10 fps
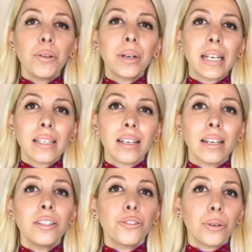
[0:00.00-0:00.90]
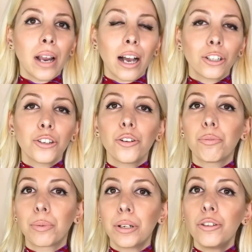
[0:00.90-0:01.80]
is Introduction of
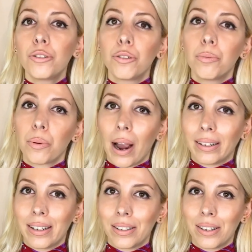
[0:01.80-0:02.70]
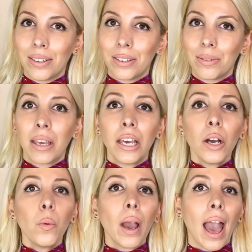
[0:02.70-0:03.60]
PRINCE2 Practices. Here
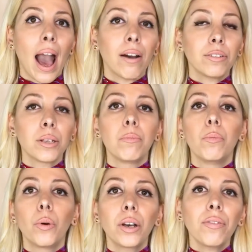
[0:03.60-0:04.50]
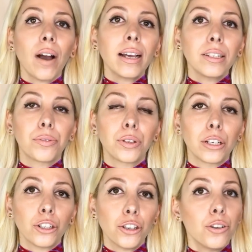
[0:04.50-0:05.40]
we have the modified
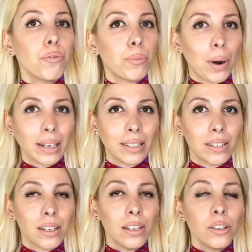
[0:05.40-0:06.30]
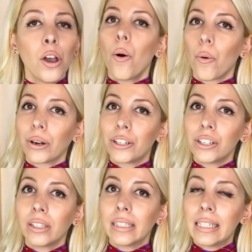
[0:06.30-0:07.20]
definition of practices,
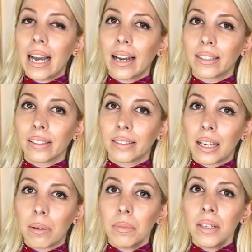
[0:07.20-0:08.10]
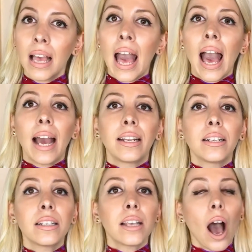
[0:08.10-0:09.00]
originally titled themes, and it
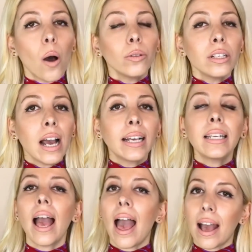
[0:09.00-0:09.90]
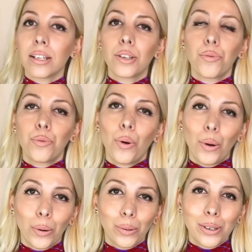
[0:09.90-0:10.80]
is outlined as
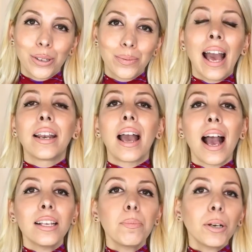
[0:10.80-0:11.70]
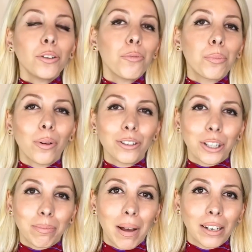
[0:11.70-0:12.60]
follows. An aspect of
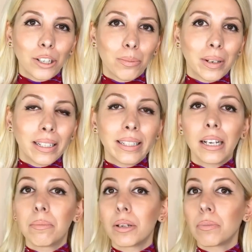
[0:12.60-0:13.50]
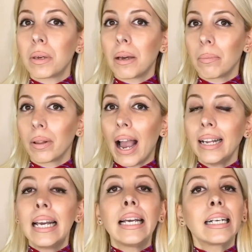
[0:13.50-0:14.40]
project management that must be applied
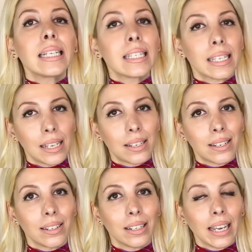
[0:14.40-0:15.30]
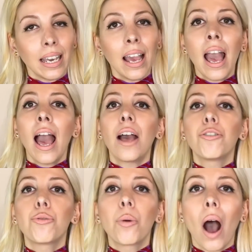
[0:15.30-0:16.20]
consistently and
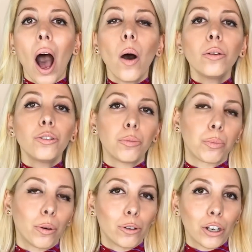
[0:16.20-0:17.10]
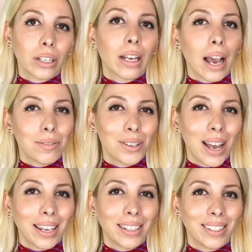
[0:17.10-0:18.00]
throughout the project
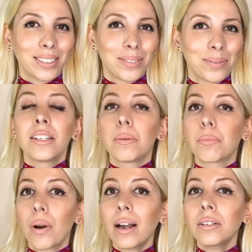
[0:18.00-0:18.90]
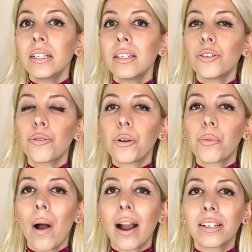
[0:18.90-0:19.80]
lifecycle. The practices
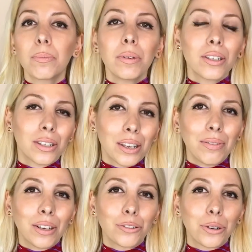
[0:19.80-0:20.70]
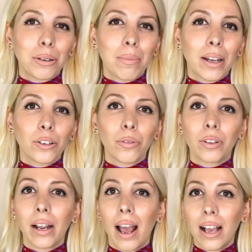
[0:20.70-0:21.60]
require specific treatment of
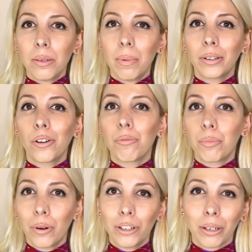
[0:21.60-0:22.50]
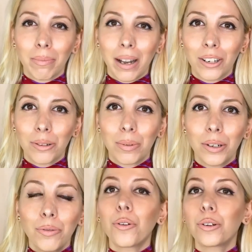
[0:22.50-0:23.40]
that aspect of project management
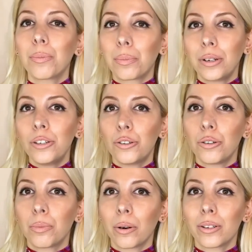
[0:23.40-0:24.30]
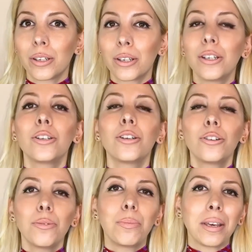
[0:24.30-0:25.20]
for the PRINCE2 processes
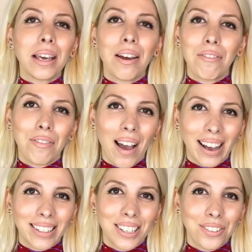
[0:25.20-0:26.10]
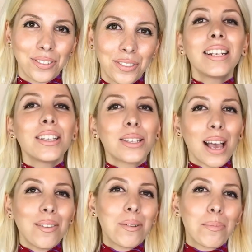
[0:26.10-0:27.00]
to be effective. The
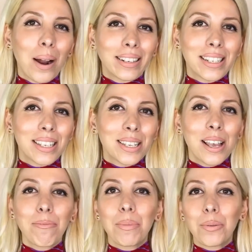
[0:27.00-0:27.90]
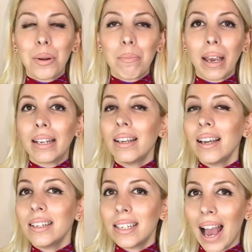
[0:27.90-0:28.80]
7 practices have been remained
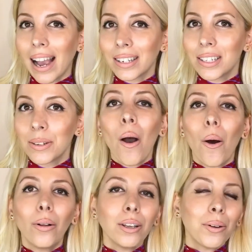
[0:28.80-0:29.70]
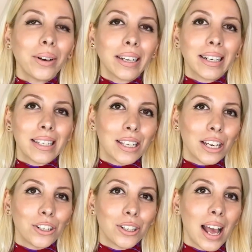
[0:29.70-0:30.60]
intact. Only
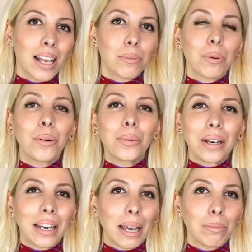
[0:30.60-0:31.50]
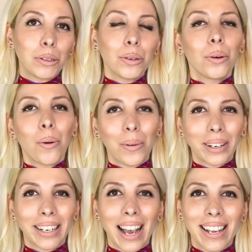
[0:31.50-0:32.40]
organization has been renamed to
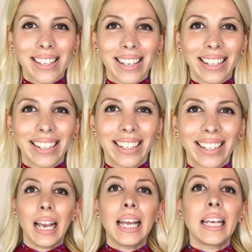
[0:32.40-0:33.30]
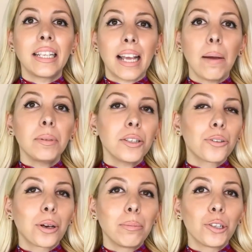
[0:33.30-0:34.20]
organizing. An in-depth
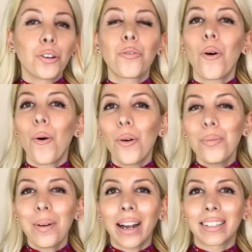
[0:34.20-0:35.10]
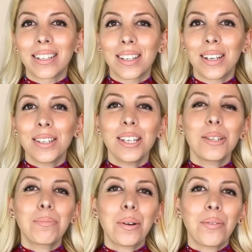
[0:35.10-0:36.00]
description of all practices is
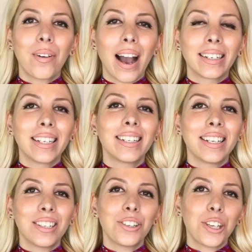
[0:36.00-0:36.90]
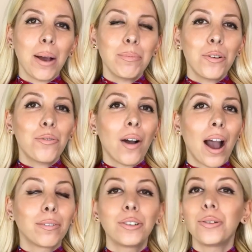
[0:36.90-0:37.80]
provided in the chapter 5
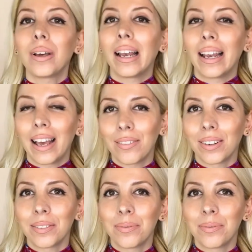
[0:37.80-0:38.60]
to 11.